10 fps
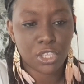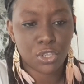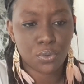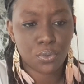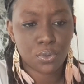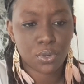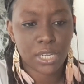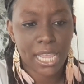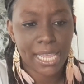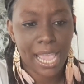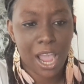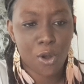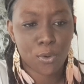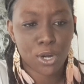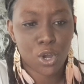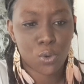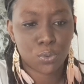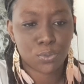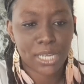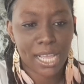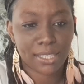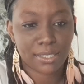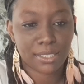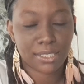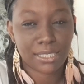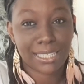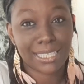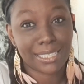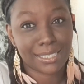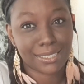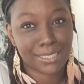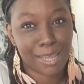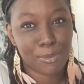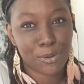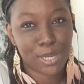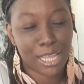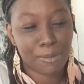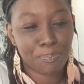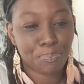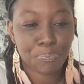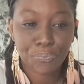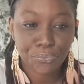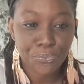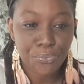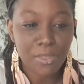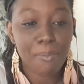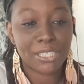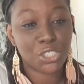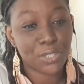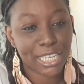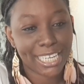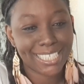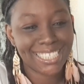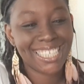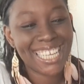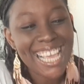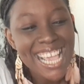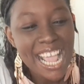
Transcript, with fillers: you create our own realities. I think that's a typo game. But you get it.